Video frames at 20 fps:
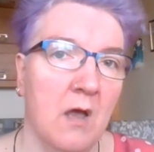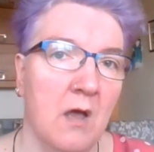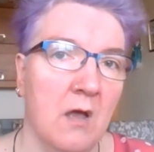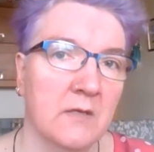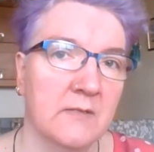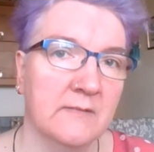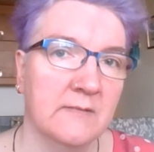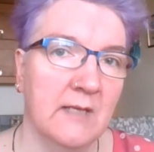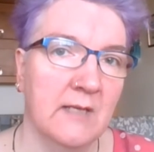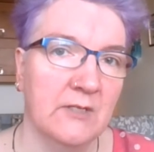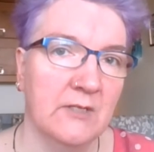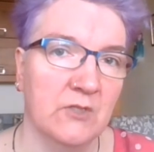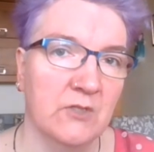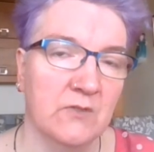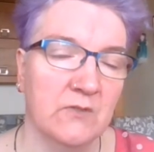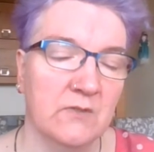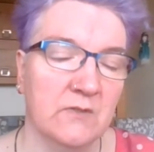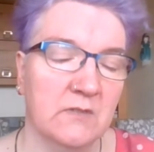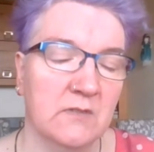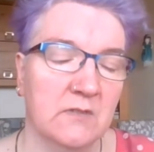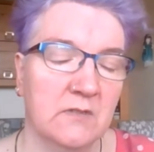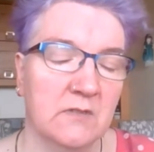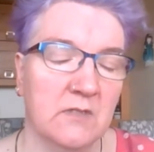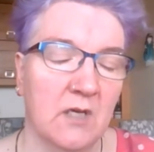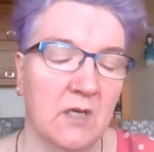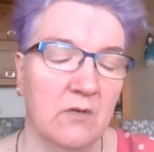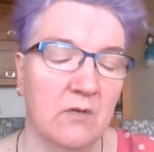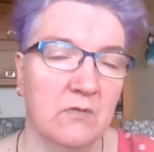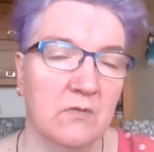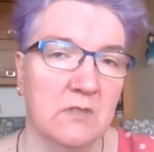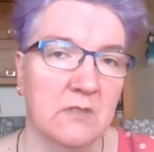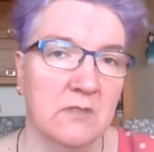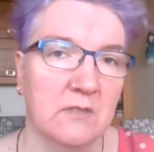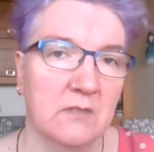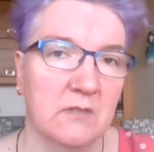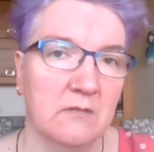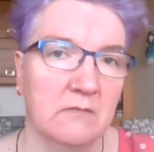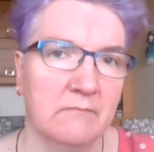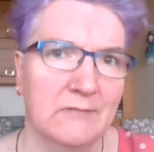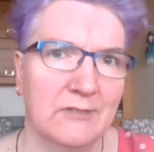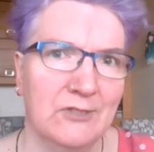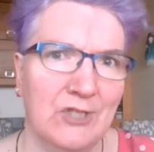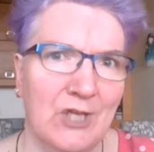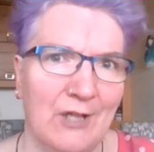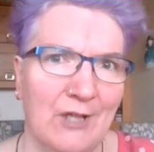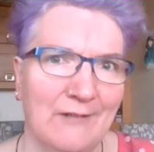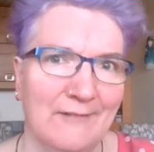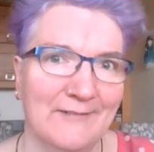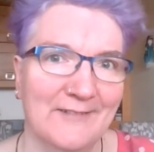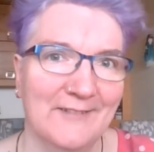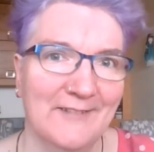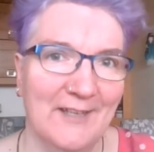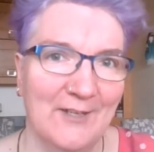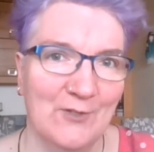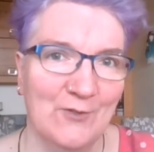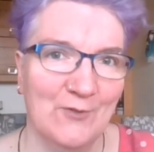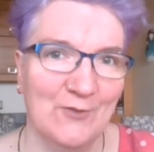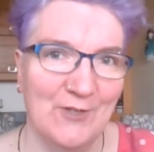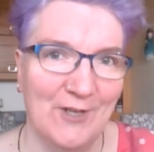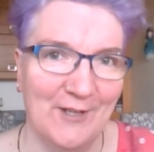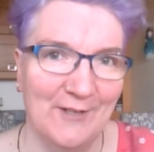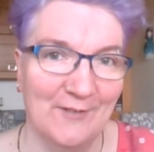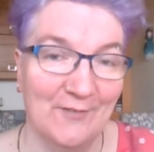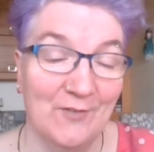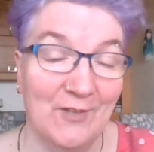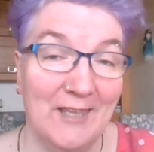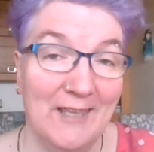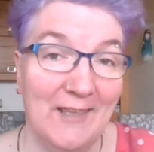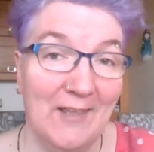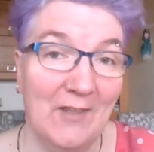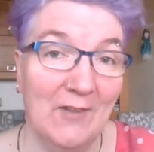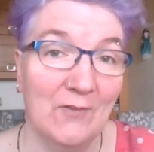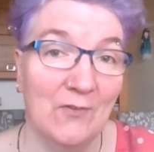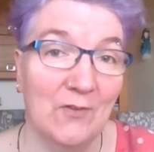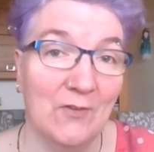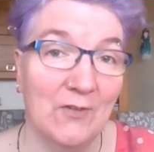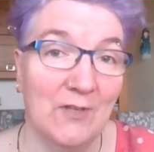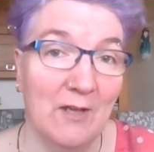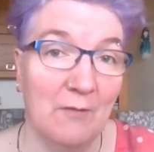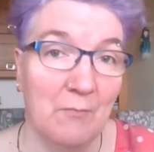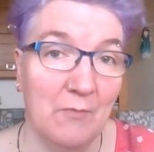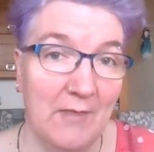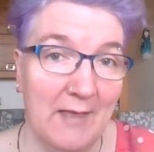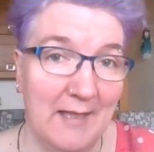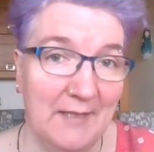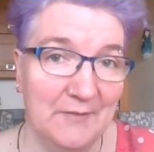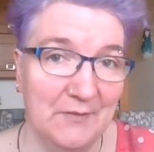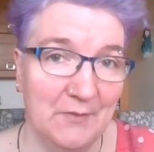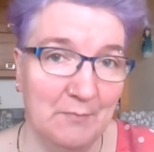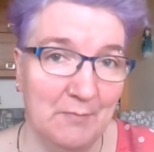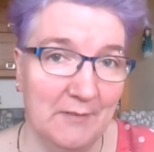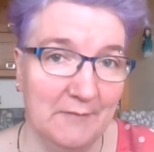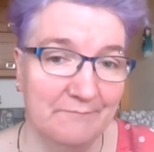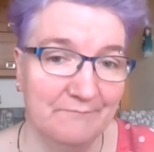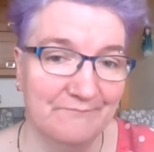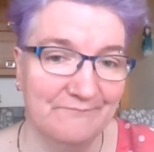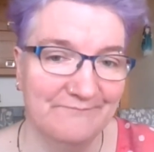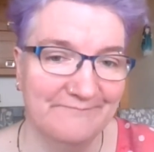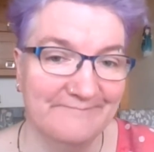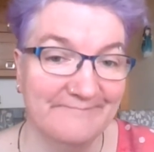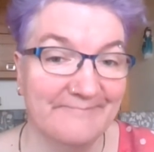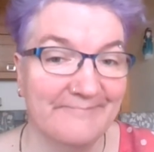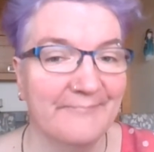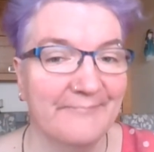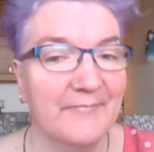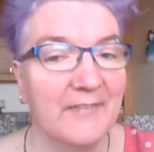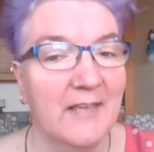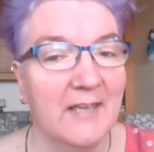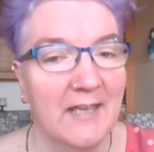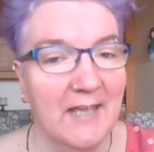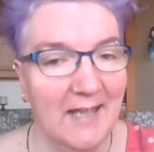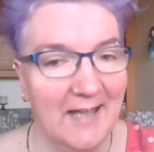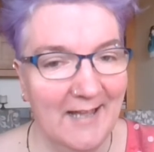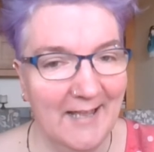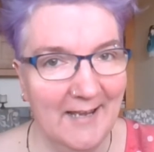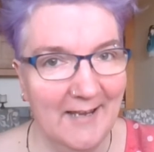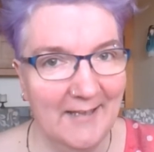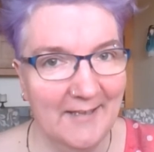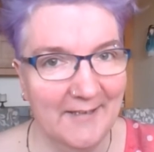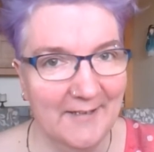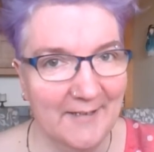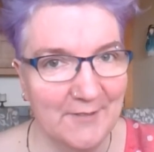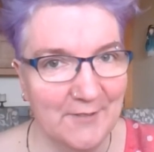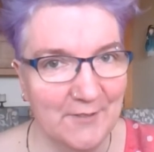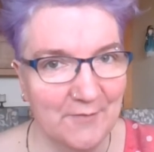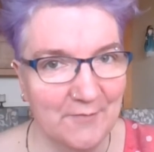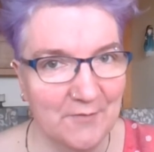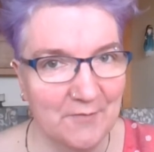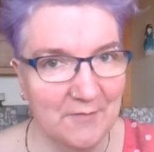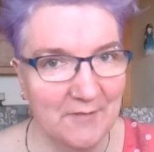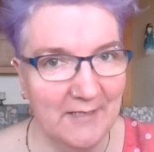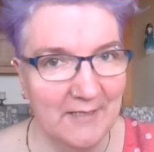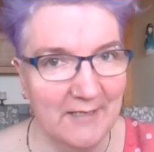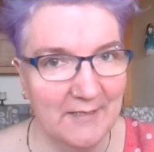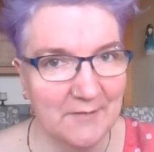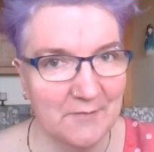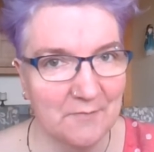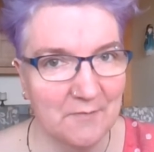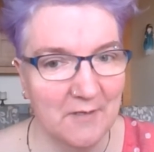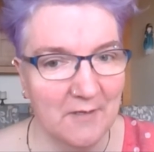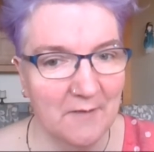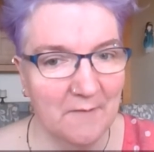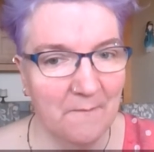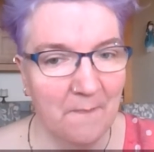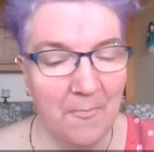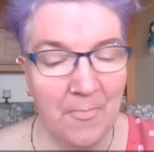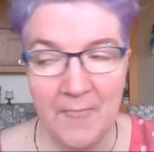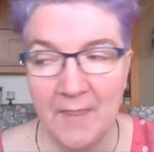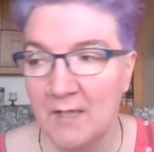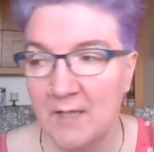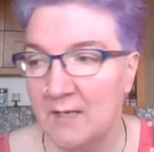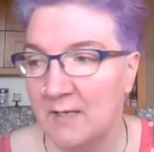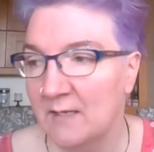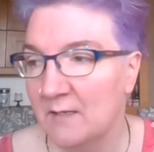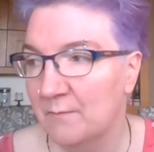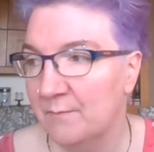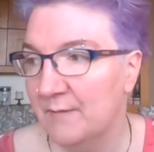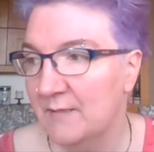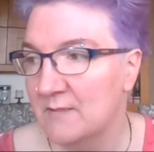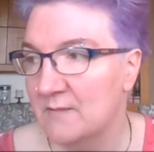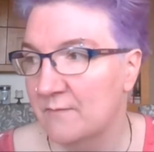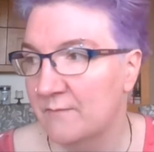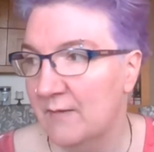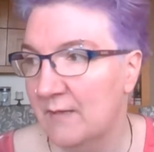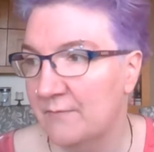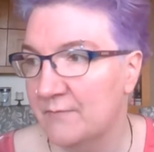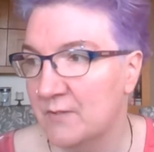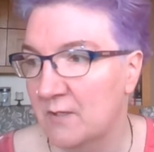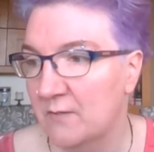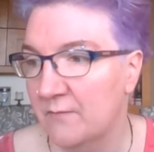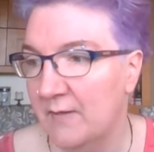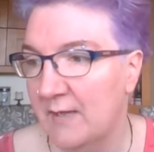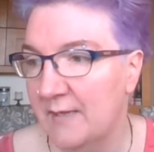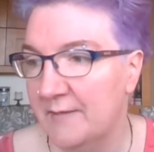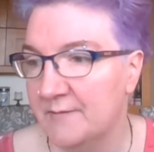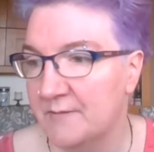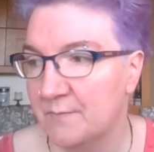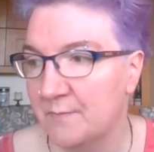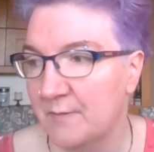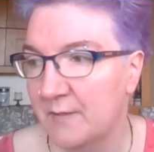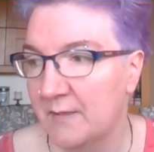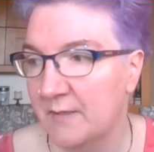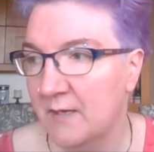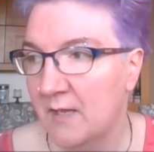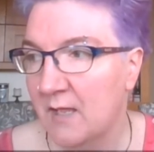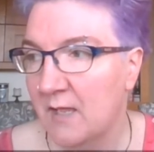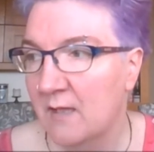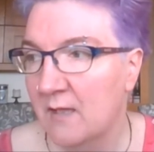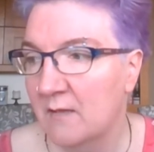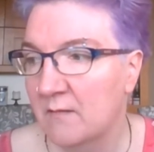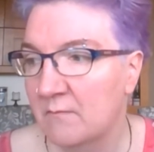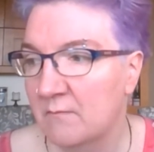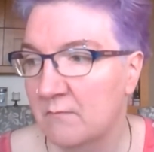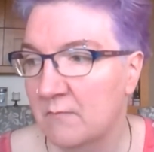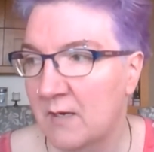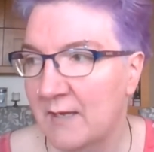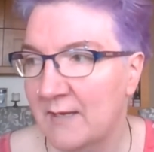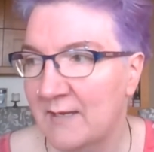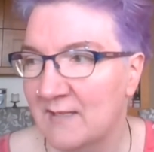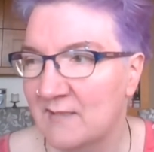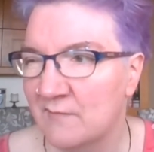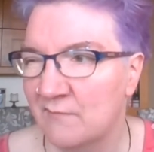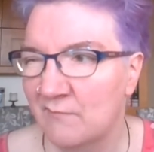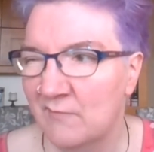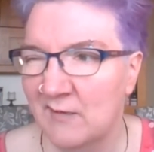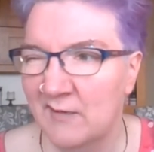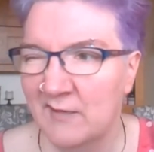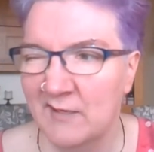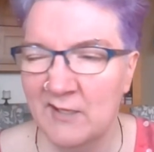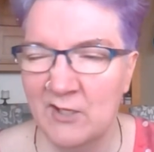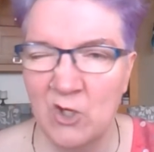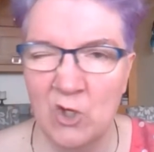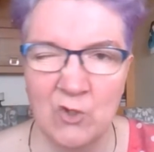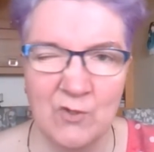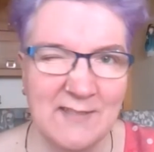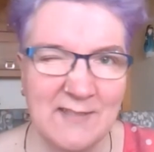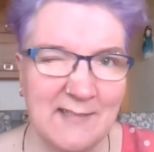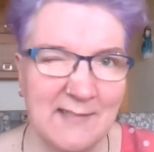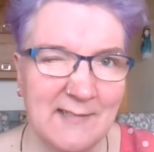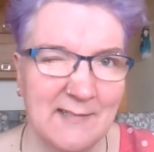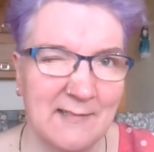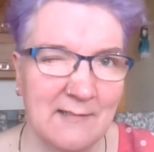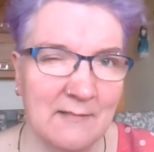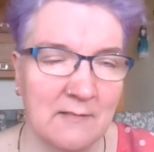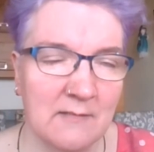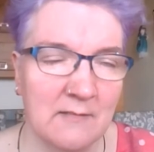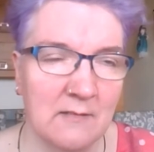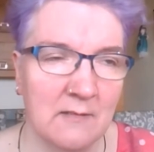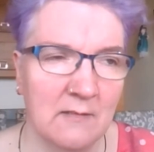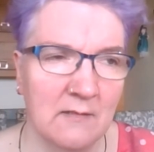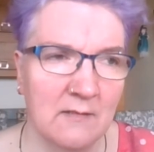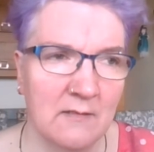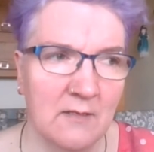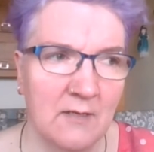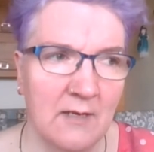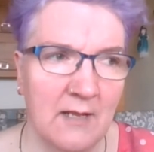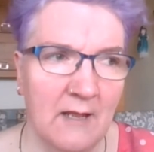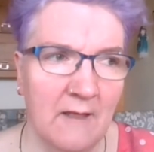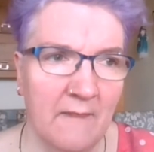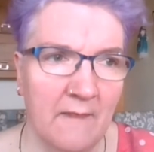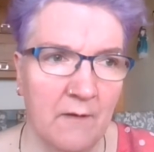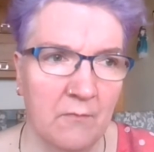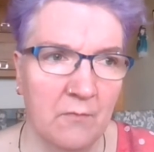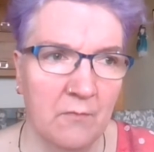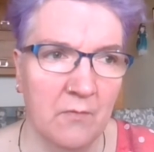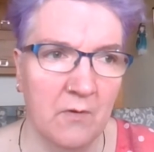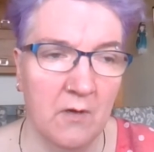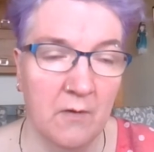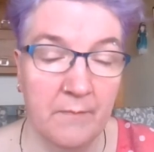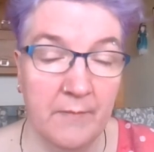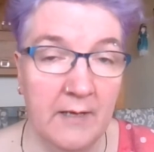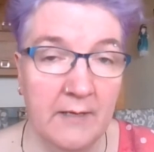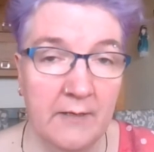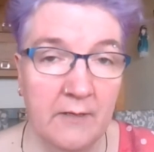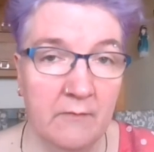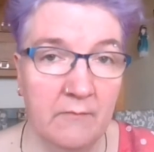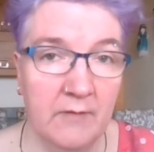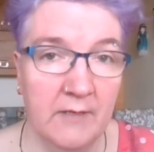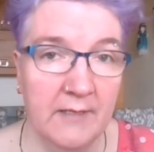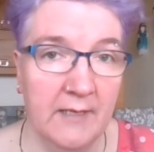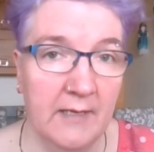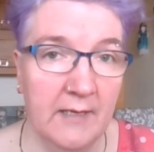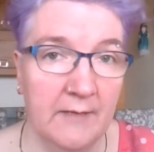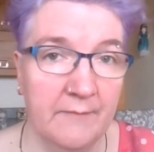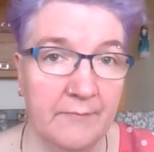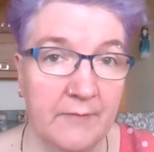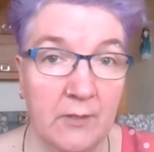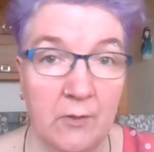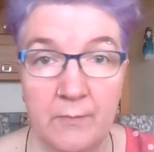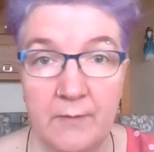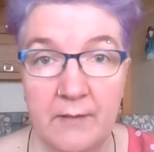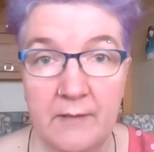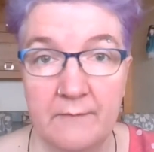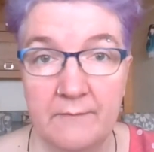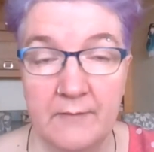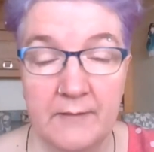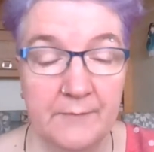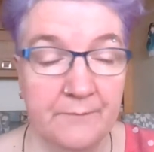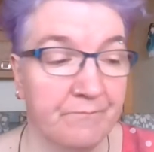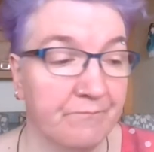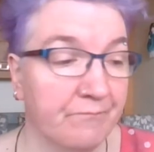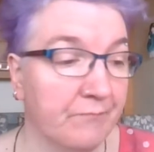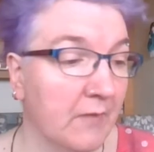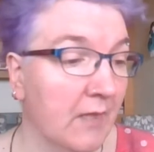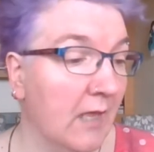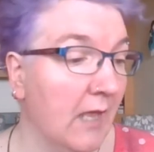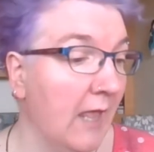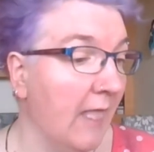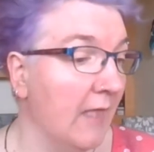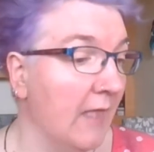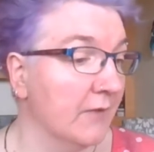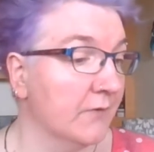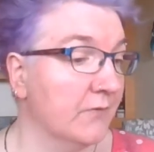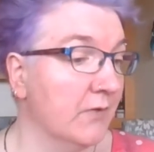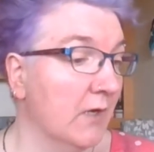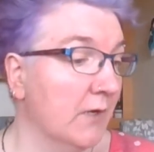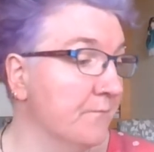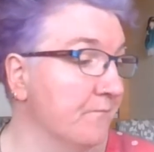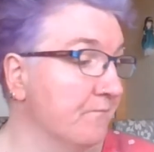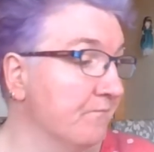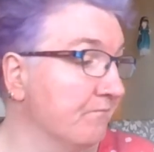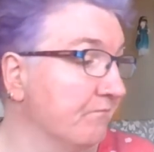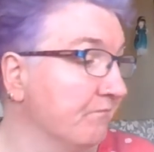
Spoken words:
stash of shells is done with hand spun. I like the idea of doing that as well. Little bits of leftover hand spun. Mine isn't very consistent, so I don't know how that would work, but I don't really care. It will be lovely. So